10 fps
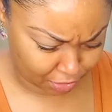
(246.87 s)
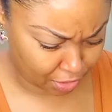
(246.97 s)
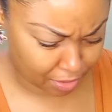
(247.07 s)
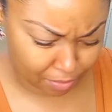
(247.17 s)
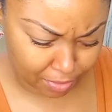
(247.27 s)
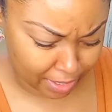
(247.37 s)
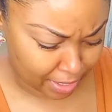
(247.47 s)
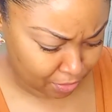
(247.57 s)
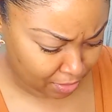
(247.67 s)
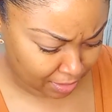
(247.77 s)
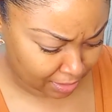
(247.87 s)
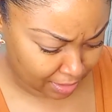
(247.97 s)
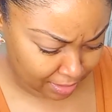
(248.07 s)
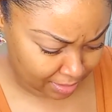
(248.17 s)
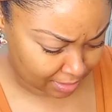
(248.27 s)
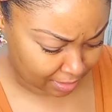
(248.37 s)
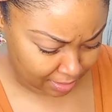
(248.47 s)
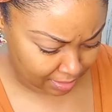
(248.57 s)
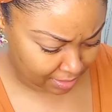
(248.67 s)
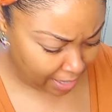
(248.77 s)
Girl, Rogan, you need to clean this
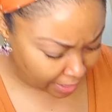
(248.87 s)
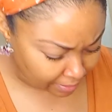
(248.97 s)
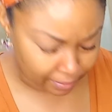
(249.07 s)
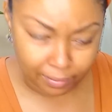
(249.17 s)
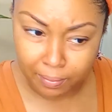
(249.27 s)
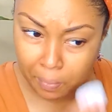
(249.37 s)
dirty skin.